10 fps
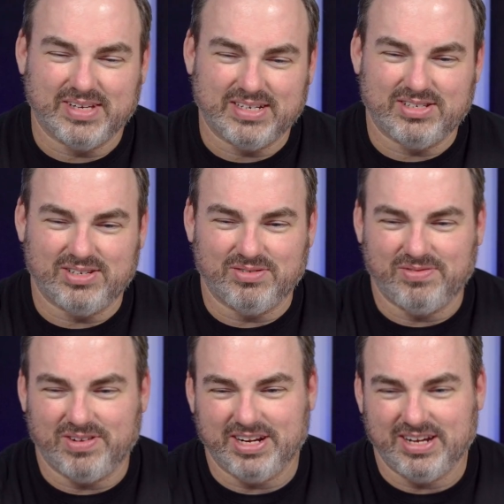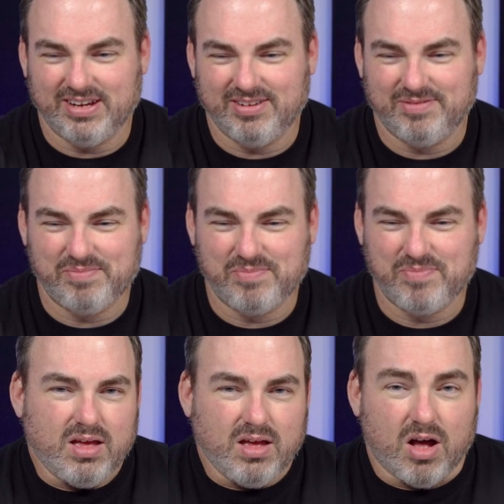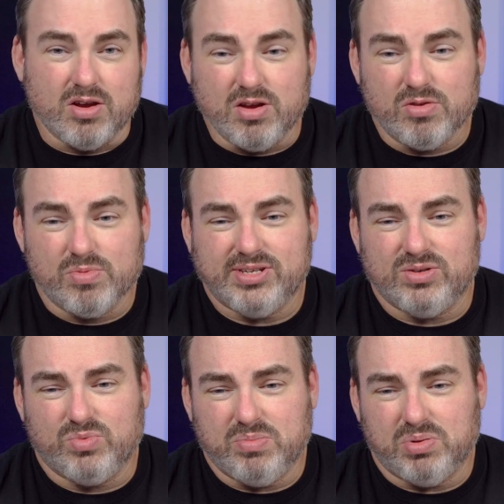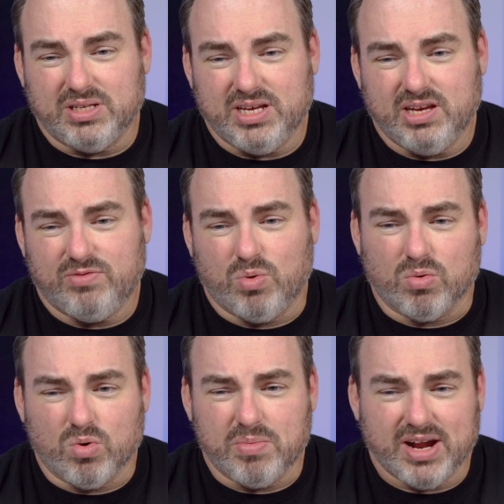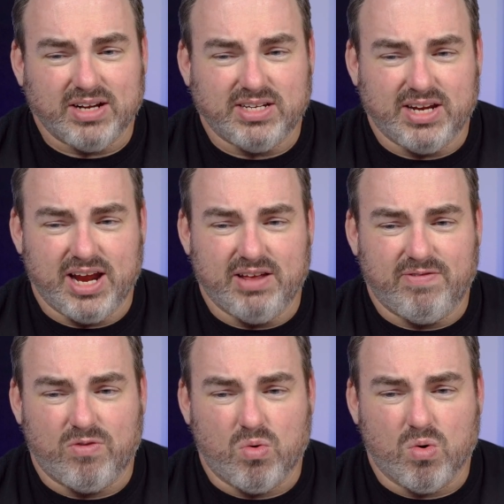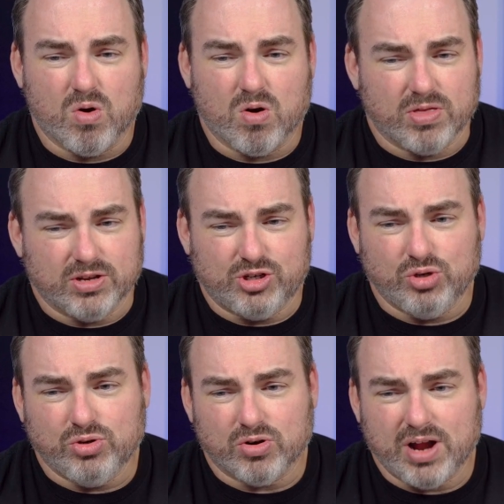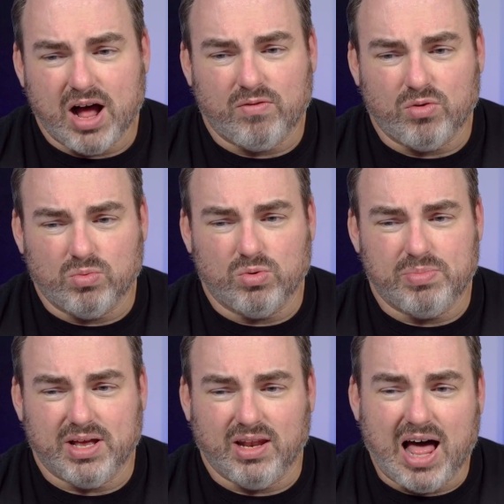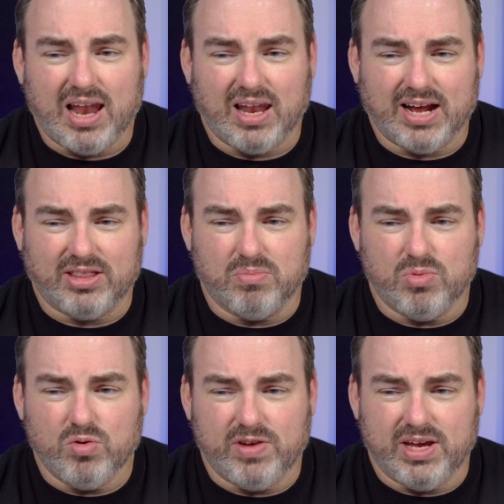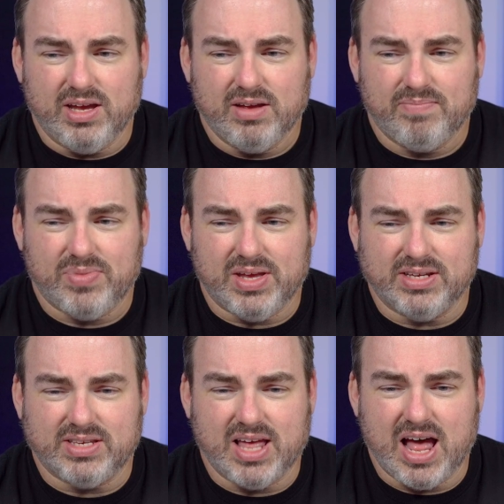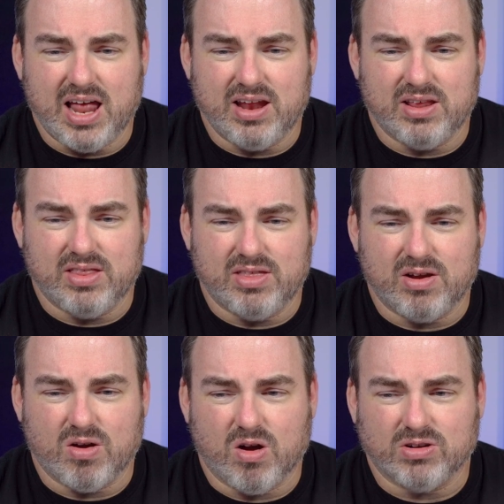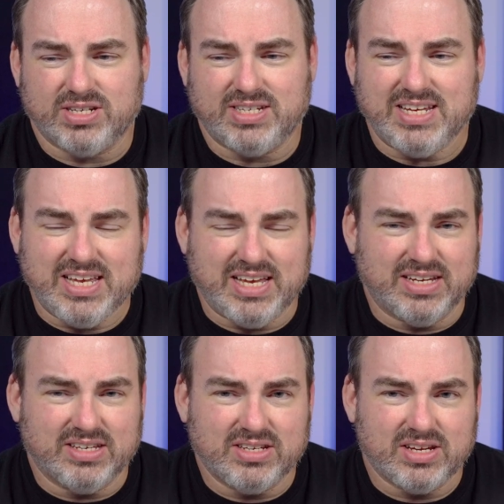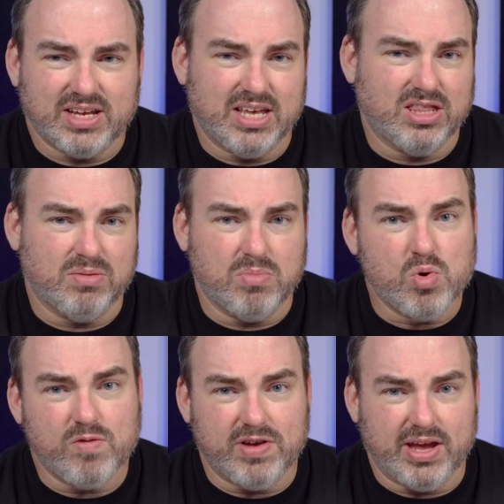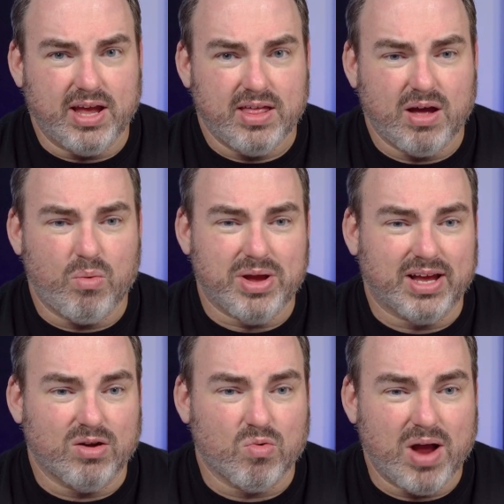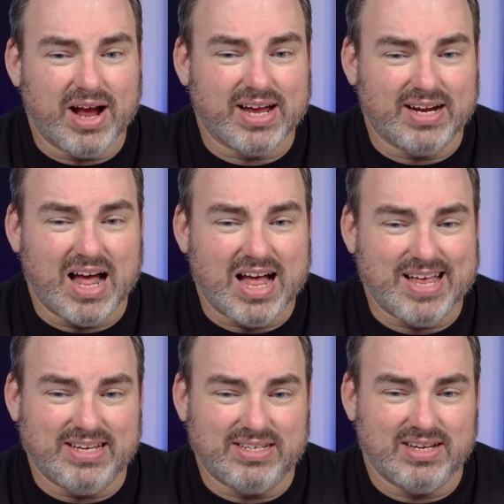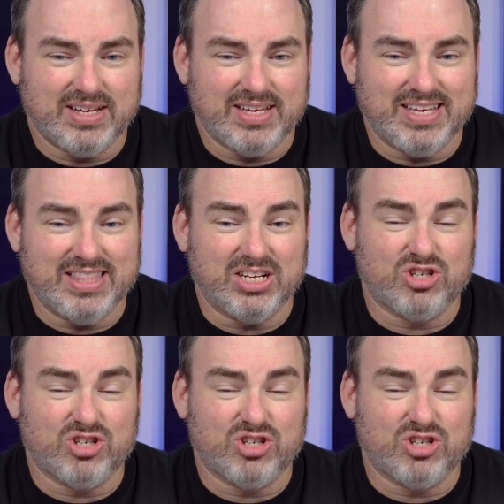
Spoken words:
It's so funny. Another reason we believed Wonder Woman 1984, the junior novel, will be a lot like the movie is that there are scenes in the movie that we can recognize in the